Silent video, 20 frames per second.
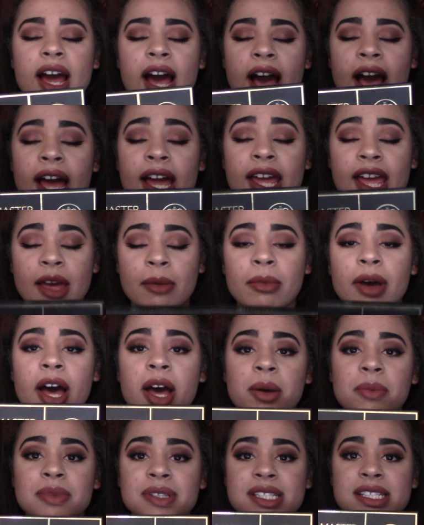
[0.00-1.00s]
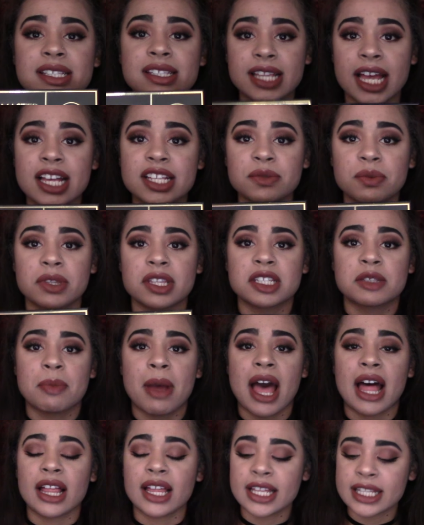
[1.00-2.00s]
I am obsessed with this
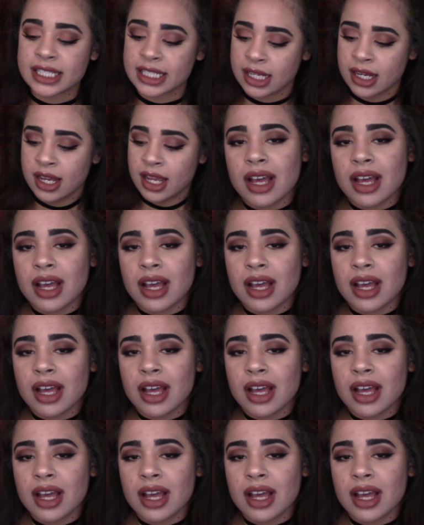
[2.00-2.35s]
palette.